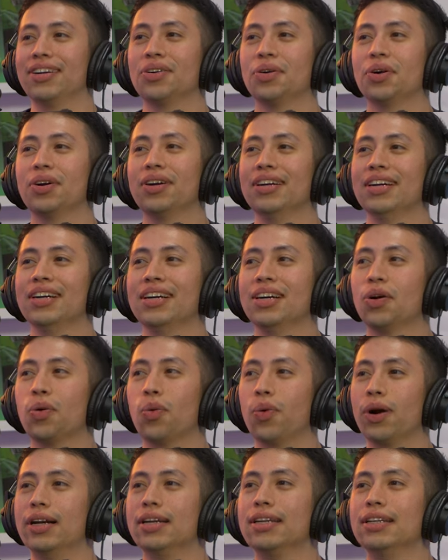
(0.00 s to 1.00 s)
we're,
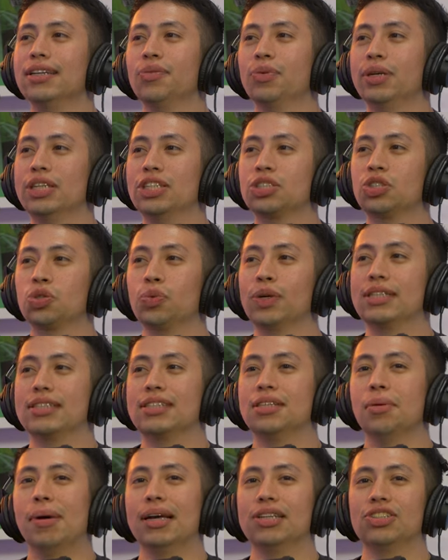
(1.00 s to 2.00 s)
we're in, we just
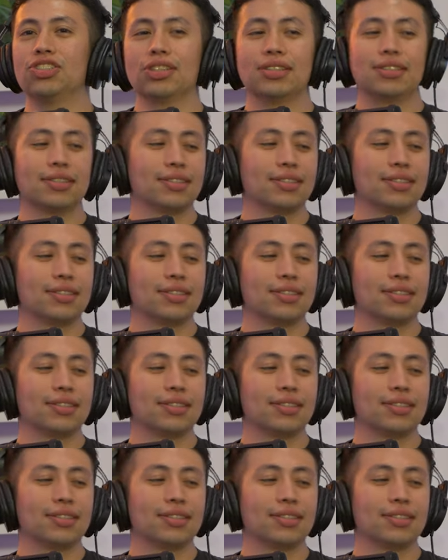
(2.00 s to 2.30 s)
switched the. I